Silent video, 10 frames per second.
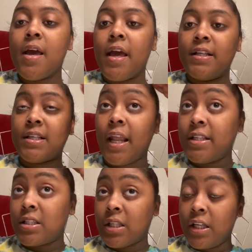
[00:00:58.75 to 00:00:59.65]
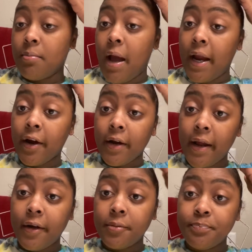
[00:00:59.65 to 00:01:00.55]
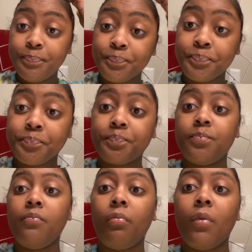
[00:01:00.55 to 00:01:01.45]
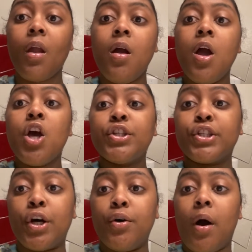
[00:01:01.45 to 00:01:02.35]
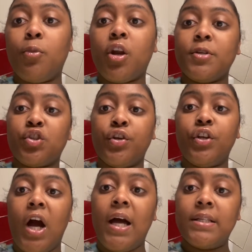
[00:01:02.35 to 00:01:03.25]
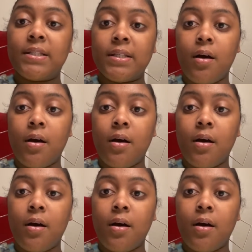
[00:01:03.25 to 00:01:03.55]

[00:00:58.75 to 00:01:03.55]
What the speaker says: and to like slick my hair down. So I'm going to be showing you guys.